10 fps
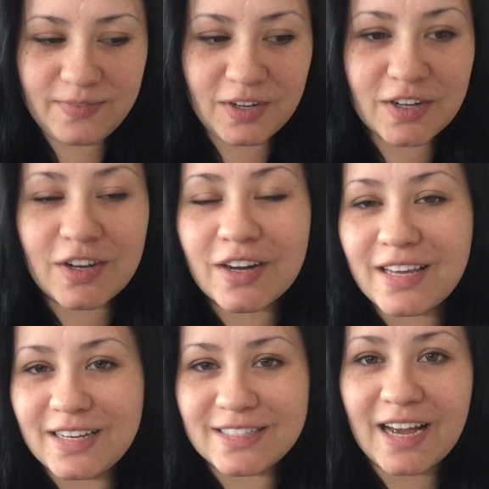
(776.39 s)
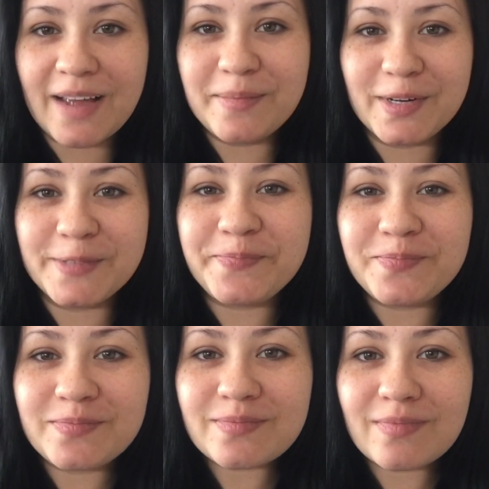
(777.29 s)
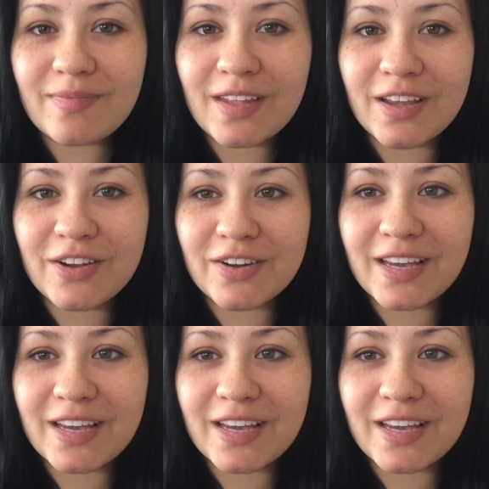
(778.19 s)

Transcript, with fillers: your cooking timer, your